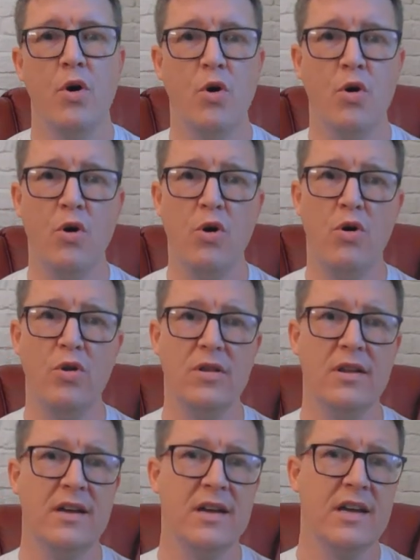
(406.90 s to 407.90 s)

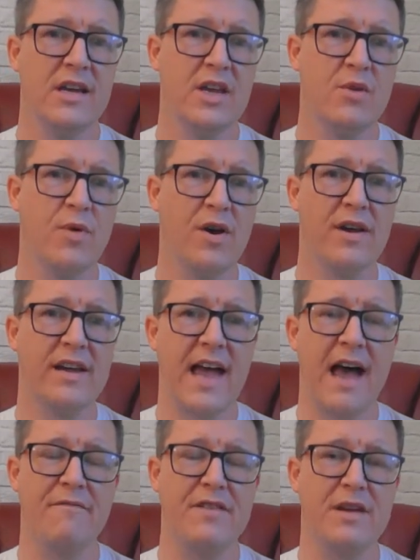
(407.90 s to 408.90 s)
All you want to
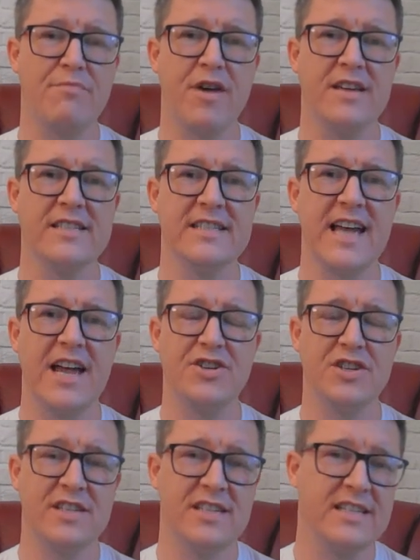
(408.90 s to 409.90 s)
have in your
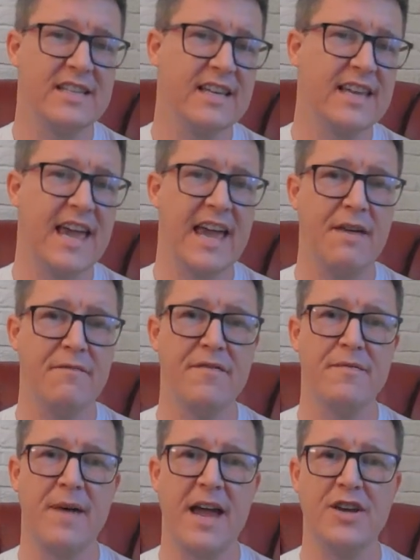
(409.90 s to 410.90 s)
presentations is the key
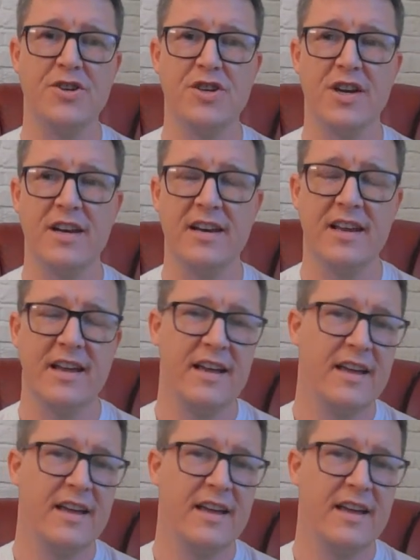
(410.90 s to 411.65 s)
information,